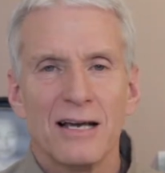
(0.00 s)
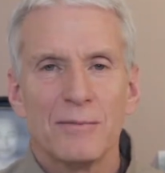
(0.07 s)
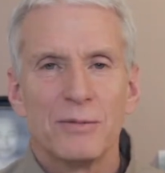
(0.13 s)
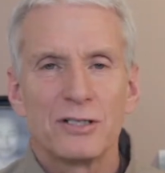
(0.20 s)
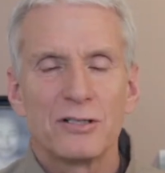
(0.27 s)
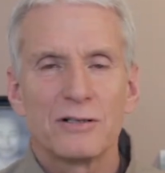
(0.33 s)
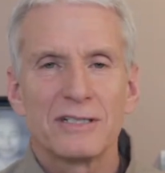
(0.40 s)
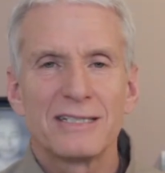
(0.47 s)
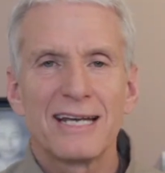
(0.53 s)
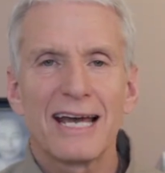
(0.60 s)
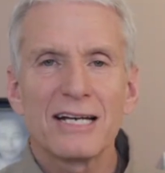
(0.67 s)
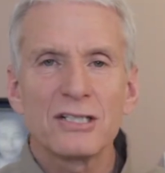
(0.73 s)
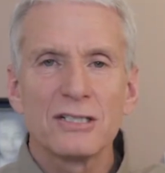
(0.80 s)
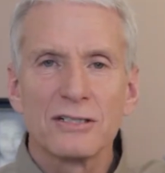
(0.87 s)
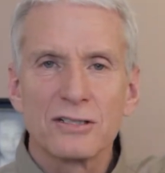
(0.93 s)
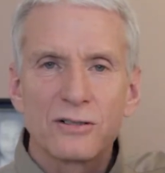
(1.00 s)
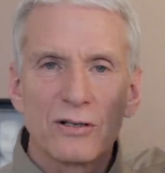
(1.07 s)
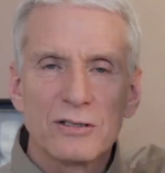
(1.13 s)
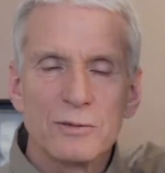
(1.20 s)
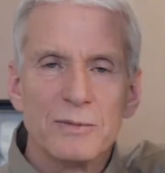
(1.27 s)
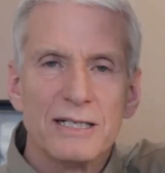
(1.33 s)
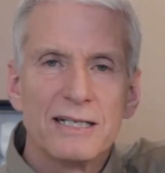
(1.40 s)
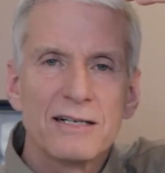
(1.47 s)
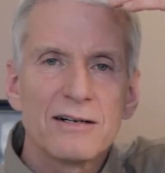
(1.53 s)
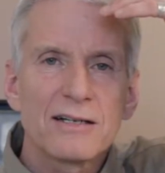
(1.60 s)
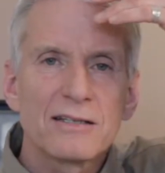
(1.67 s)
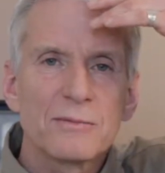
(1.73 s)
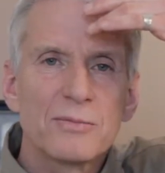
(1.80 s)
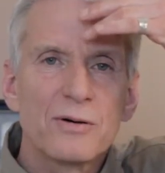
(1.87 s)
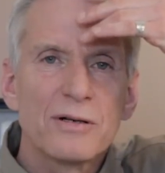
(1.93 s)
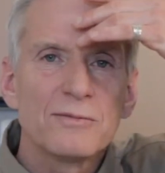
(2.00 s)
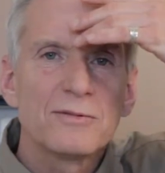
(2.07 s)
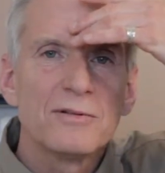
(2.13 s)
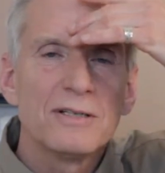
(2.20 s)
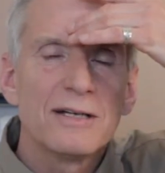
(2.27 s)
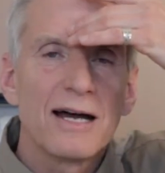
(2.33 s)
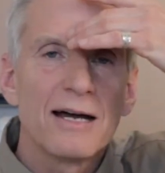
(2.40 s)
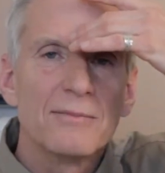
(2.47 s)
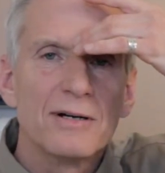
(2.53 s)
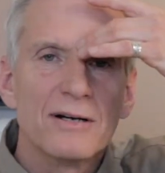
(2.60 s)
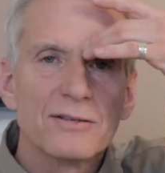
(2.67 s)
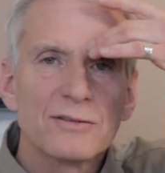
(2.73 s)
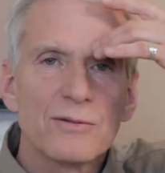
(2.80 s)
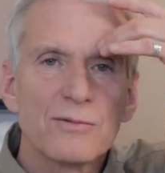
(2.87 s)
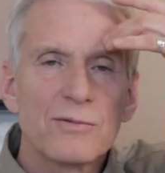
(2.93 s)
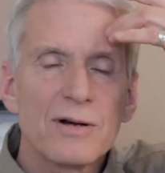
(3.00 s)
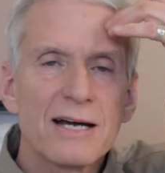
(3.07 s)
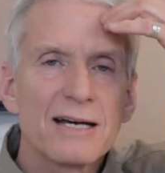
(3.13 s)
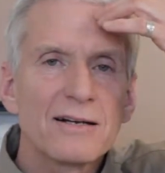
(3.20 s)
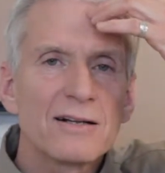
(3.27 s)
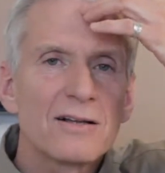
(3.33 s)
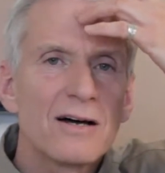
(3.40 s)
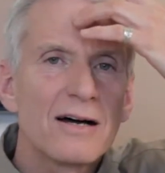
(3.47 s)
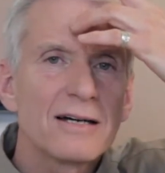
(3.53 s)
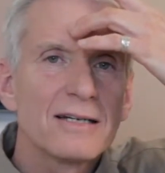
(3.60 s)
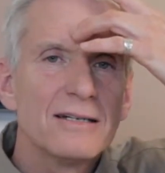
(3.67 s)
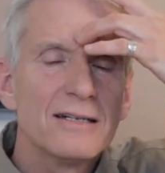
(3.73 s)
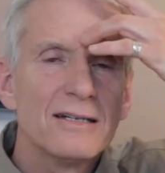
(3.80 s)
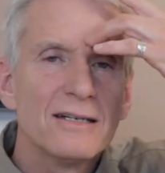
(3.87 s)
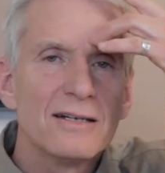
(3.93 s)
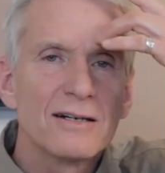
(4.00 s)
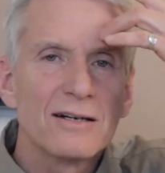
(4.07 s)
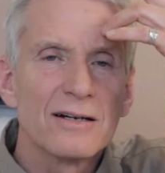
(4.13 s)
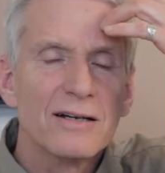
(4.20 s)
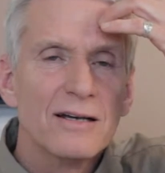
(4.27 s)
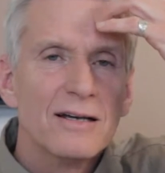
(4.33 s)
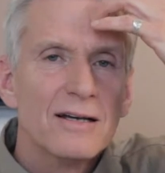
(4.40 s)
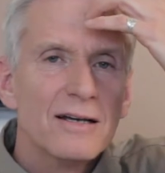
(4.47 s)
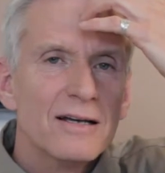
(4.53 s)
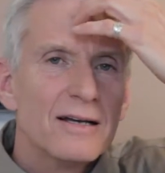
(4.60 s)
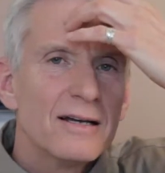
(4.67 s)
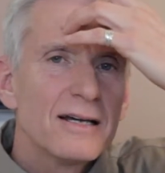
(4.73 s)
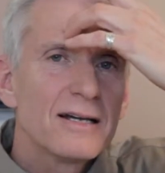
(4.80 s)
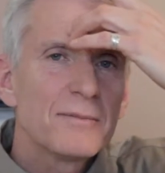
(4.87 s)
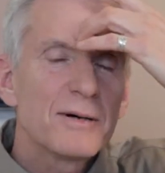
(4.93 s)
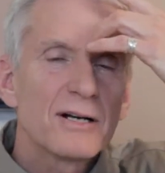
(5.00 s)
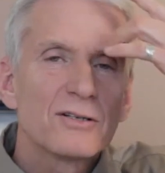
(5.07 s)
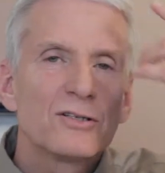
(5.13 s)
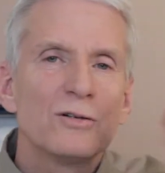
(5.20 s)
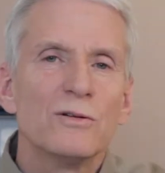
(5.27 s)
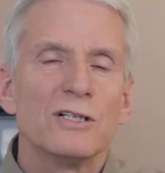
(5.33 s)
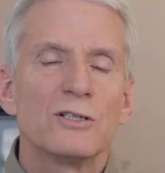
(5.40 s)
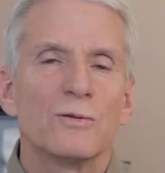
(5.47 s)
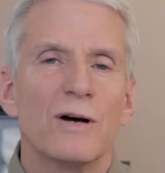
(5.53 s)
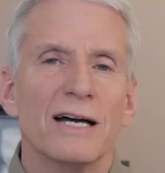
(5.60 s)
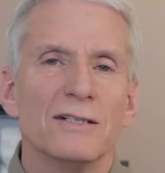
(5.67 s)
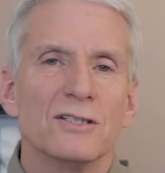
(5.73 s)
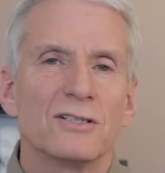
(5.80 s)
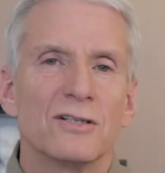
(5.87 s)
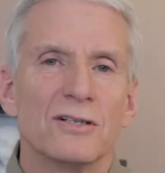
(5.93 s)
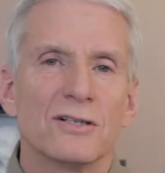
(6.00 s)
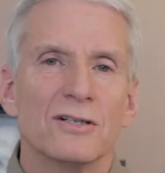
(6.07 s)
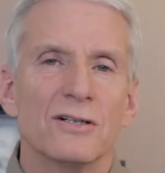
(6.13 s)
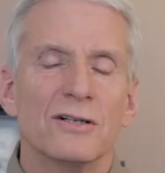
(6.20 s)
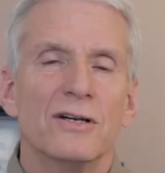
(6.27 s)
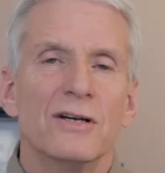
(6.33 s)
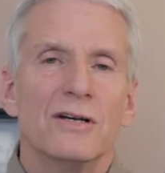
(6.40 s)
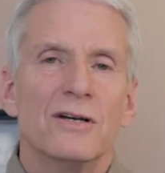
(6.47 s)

but your attention is going to be here at the point between the eyebrows, right along in here, in about a 2-inch wide circle.